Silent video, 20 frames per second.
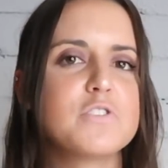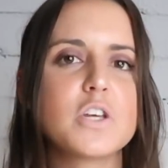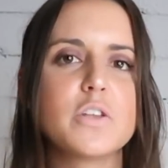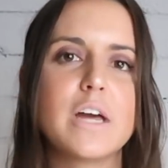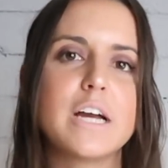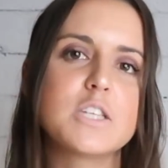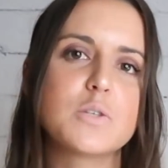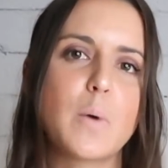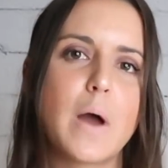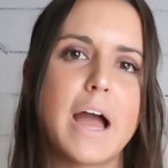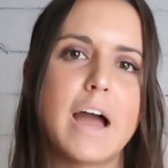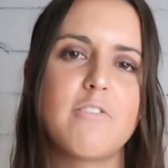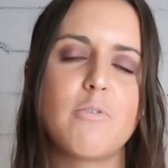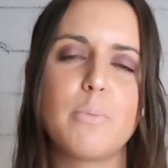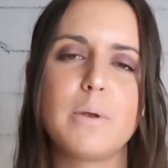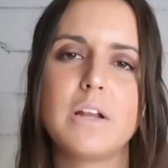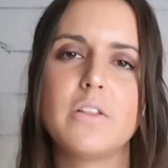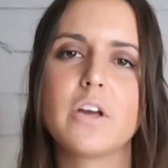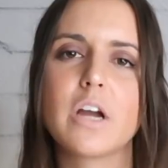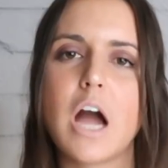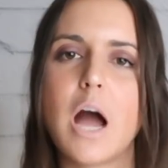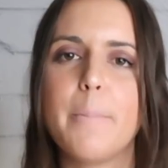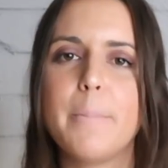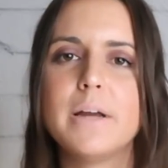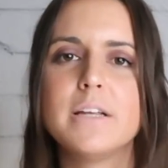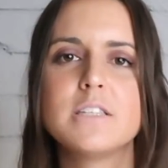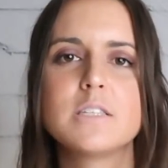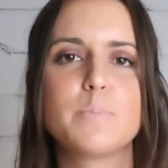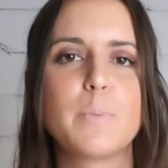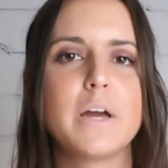So that's why I haven't been in the
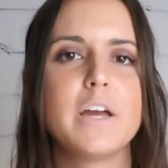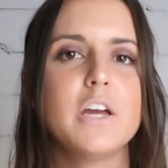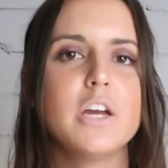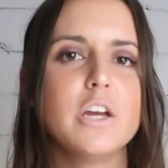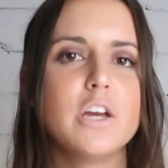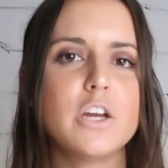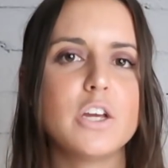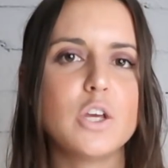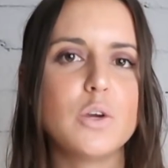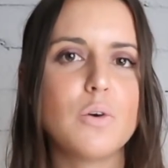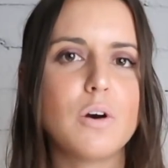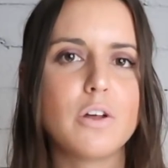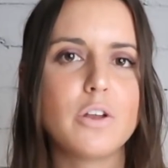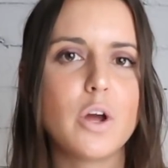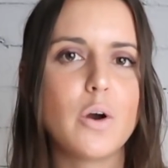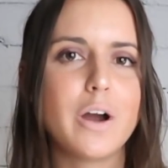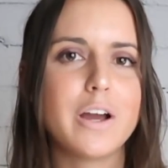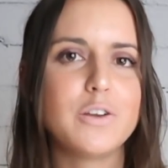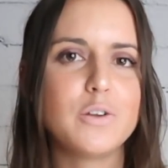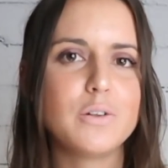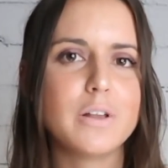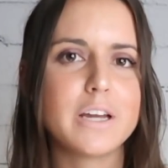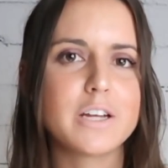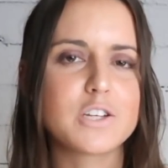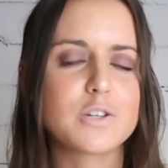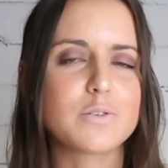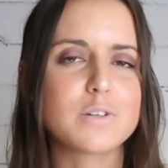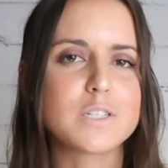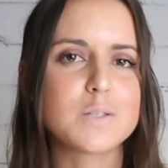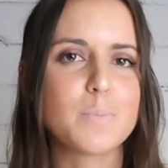comments, but you all know I do like
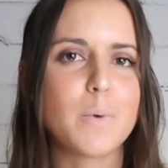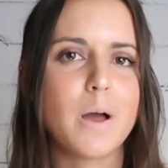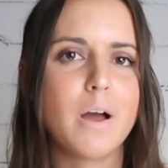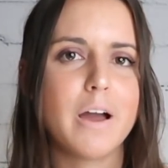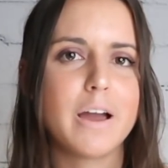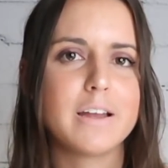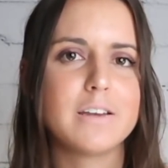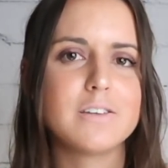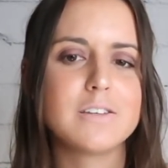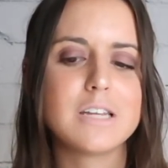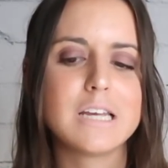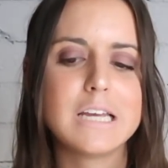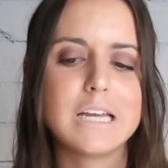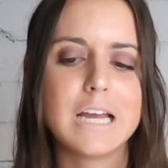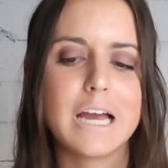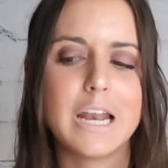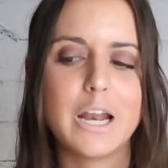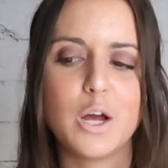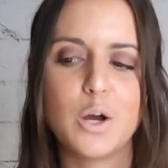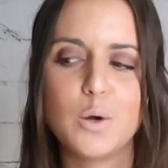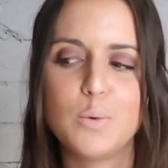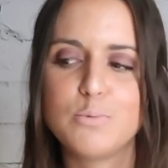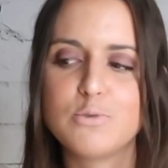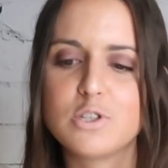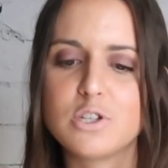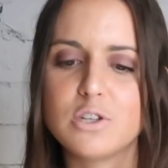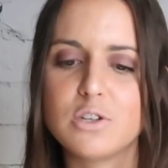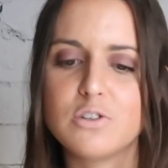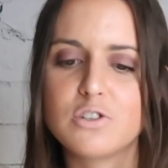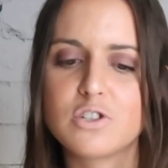to respond and I hope
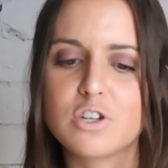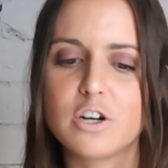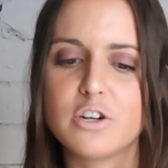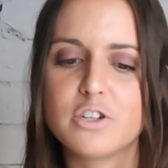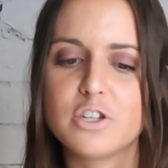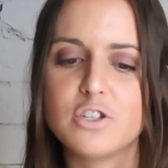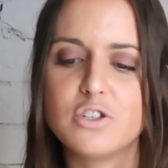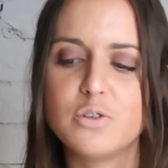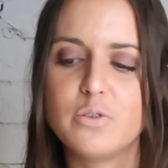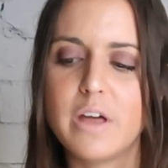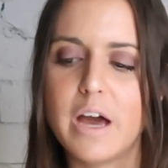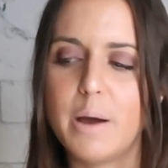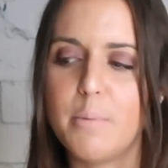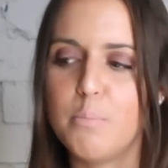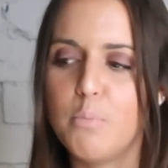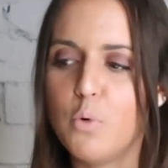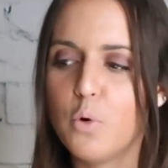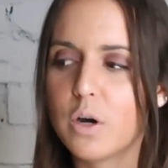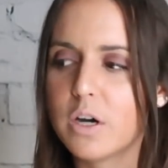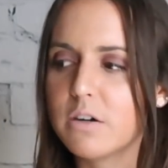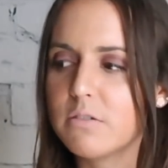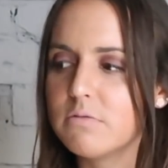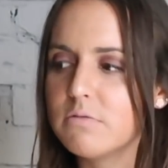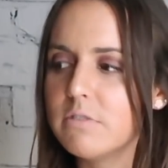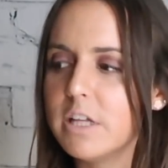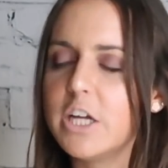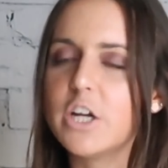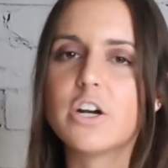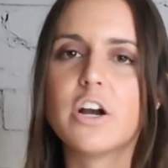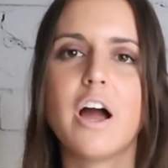to start to do that more
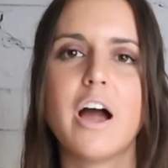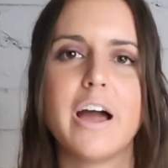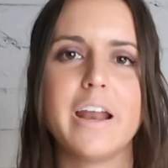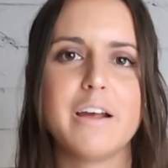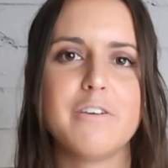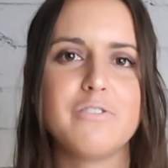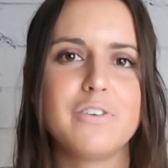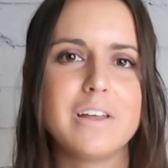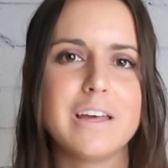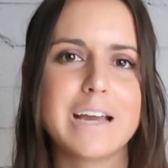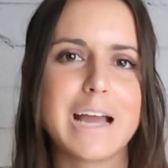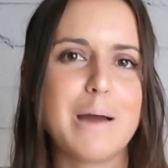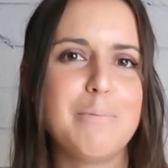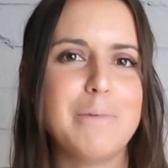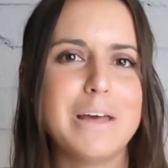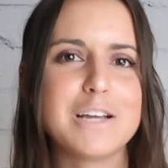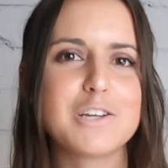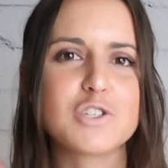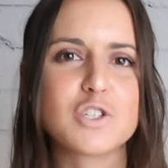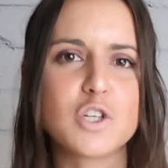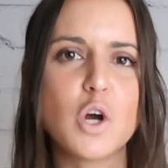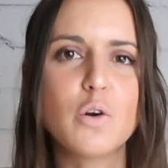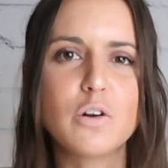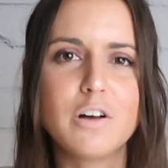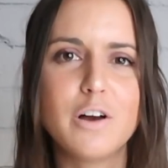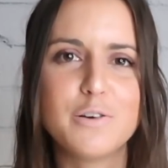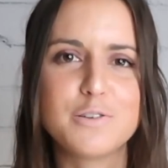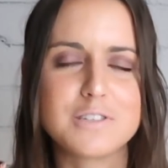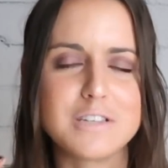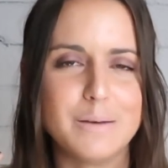later on. I feel like I'm like so
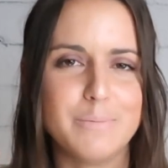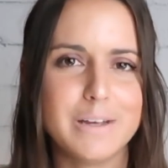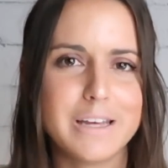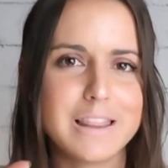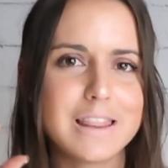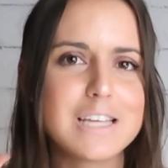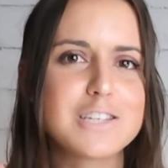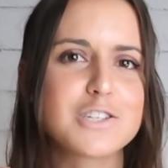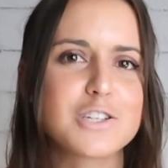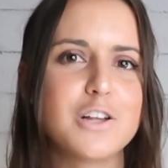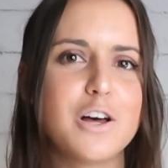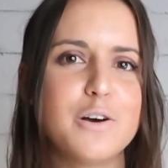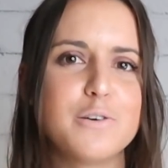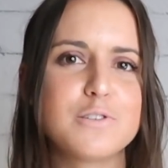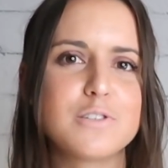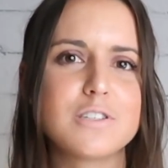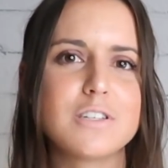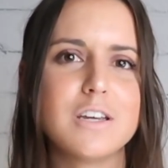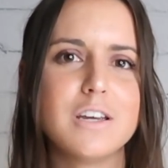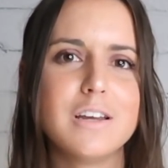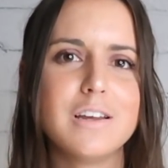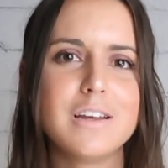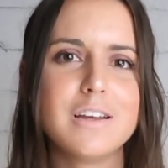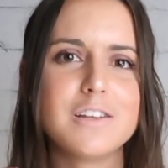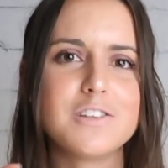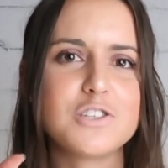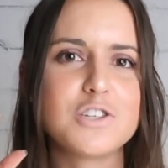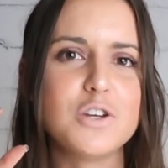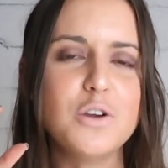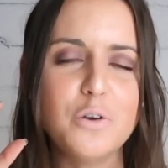close. I'm like this close
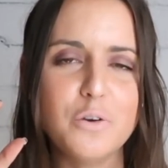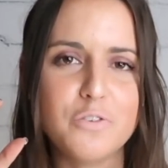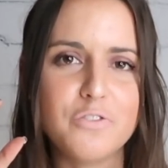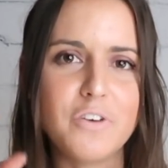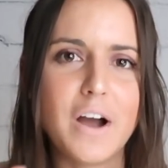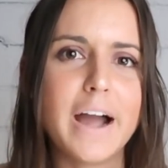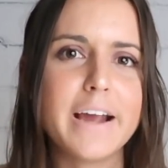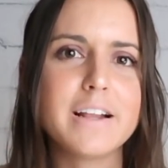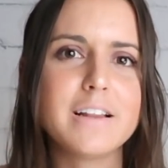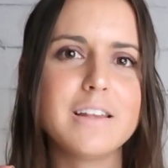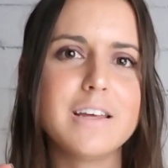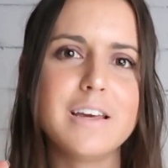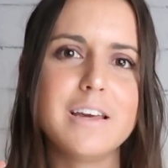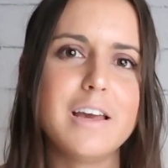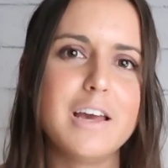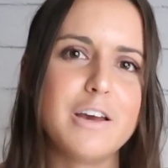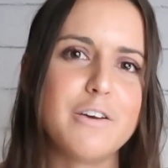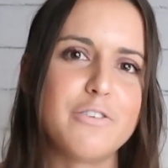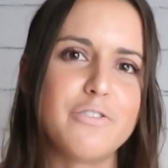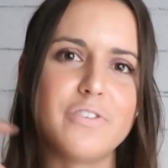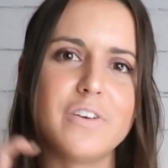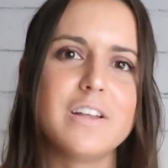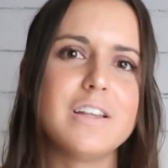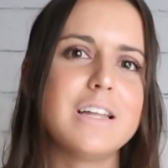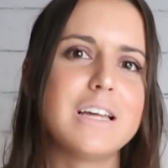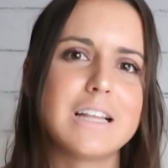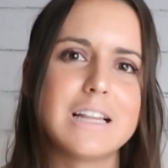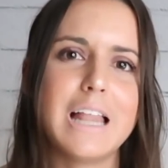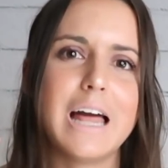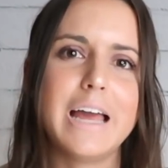to finally
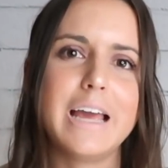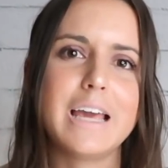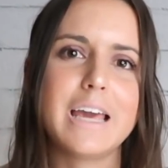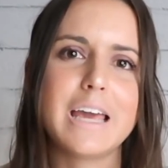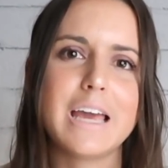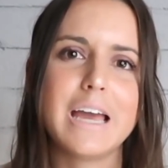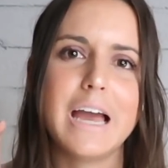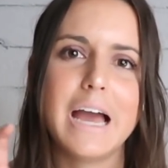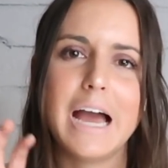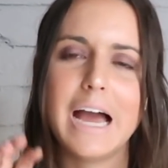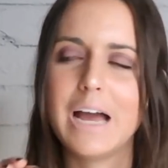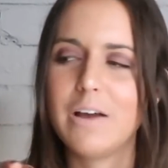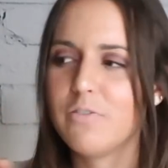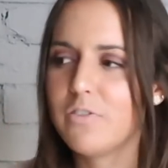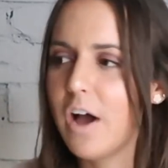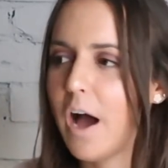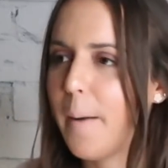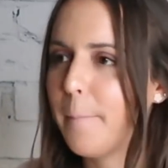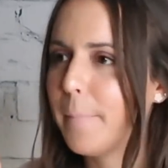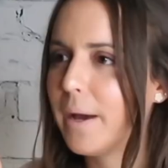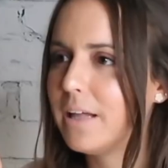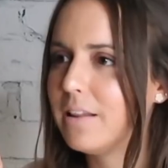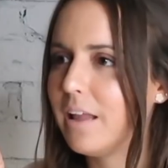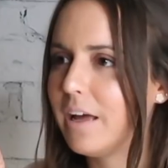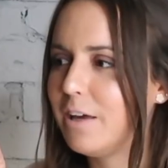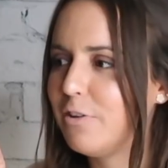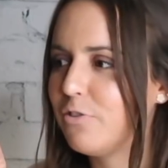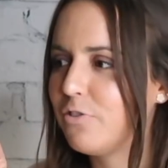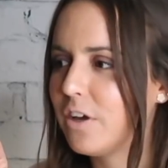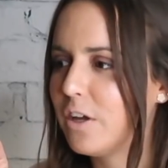feeling like I've got my
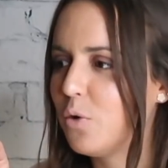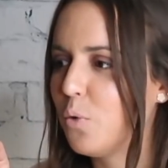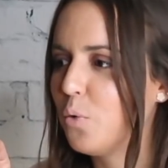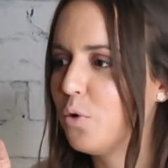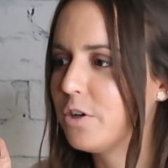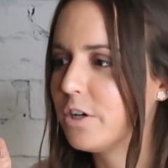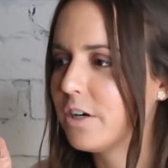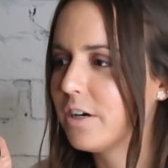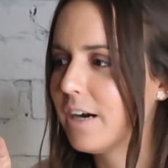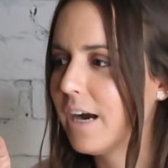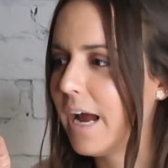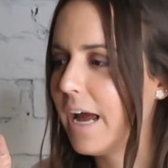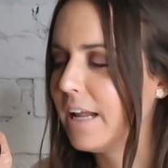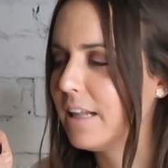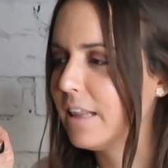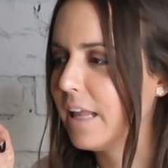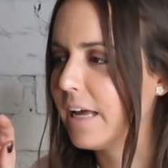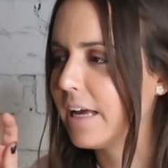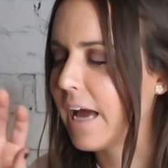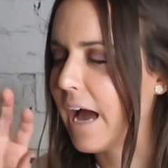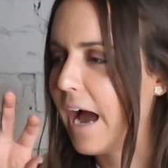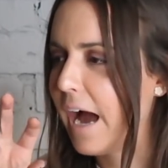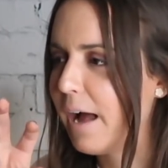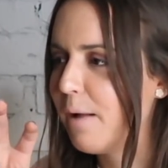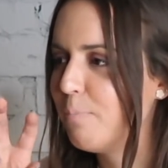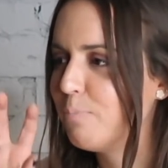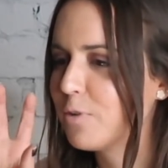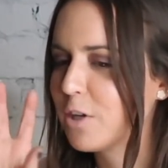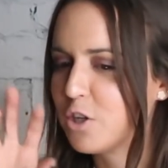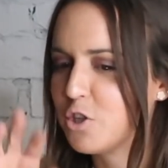life in order and like
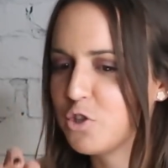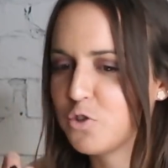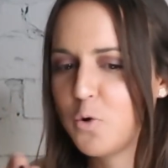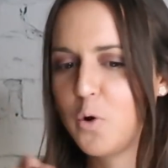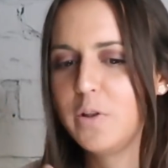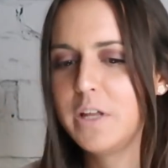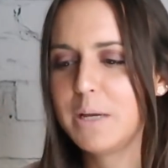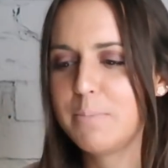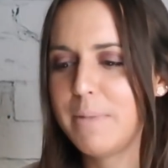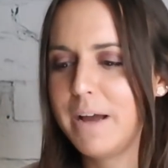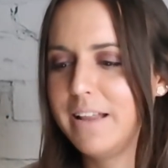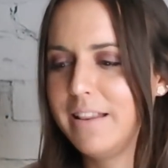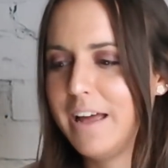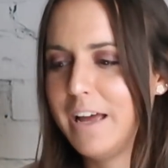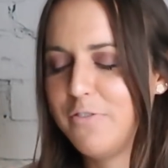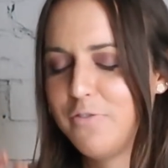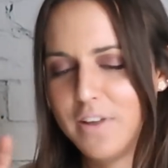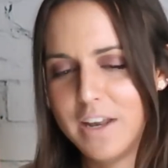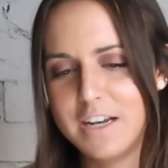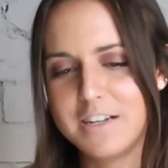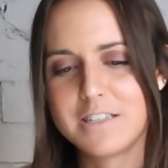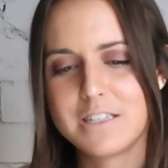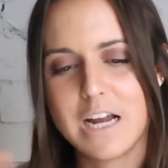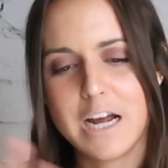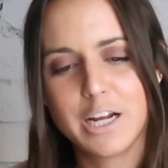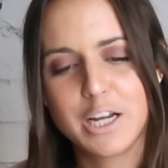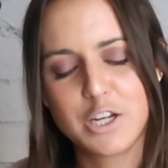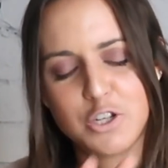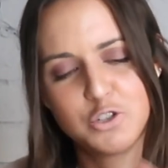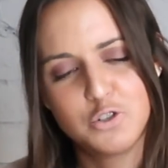I'm controlling my life and it's
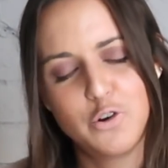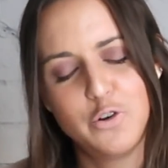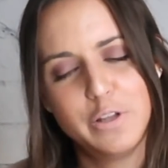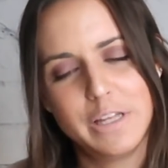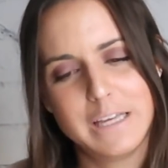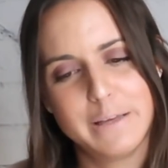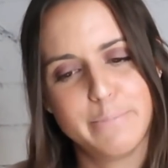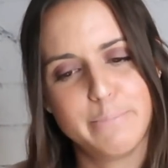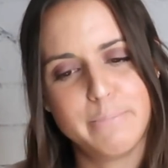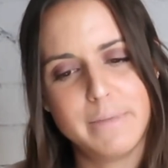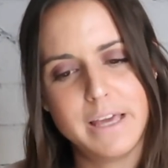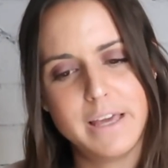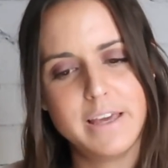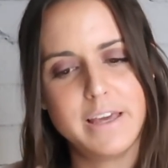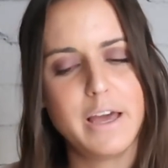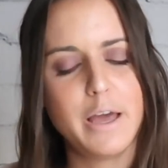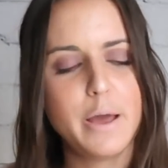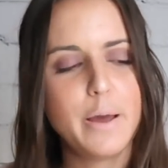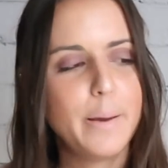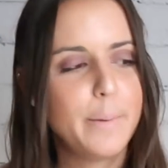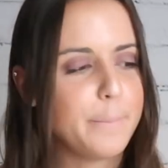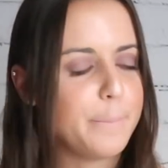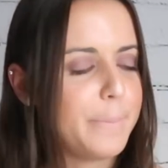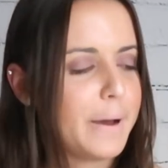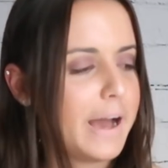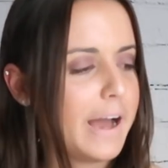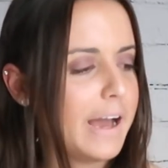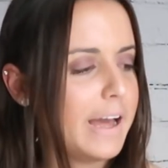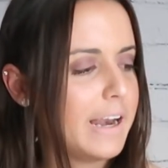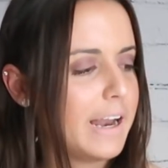not controlling me,
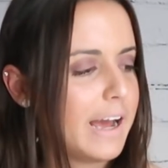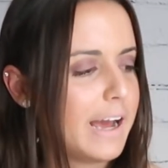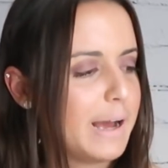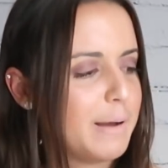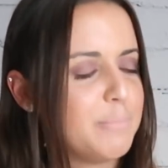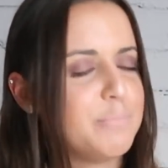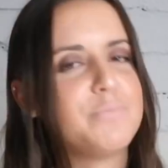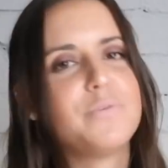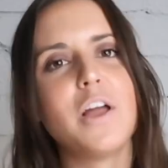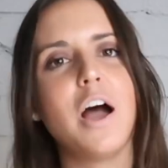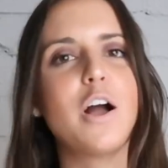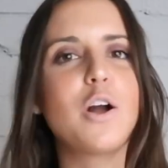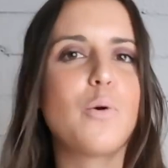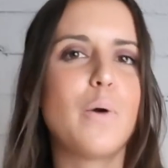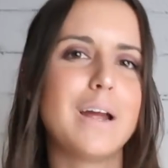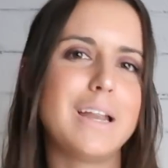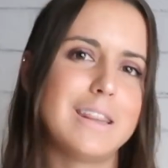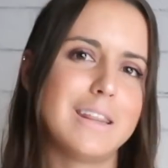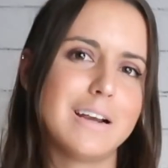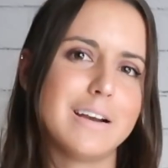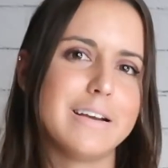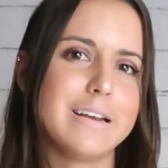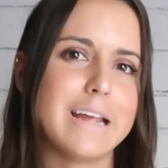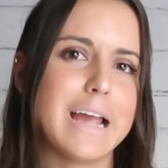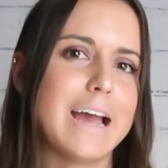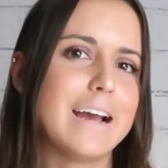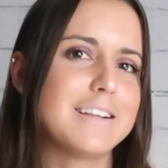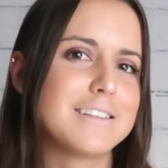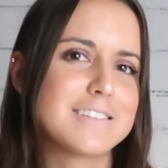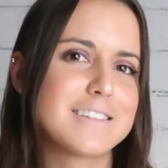but I'm not quite there
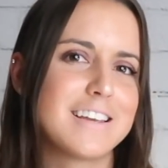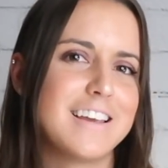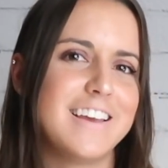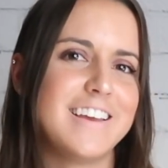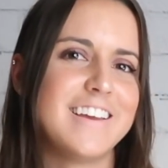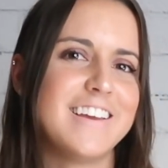yet.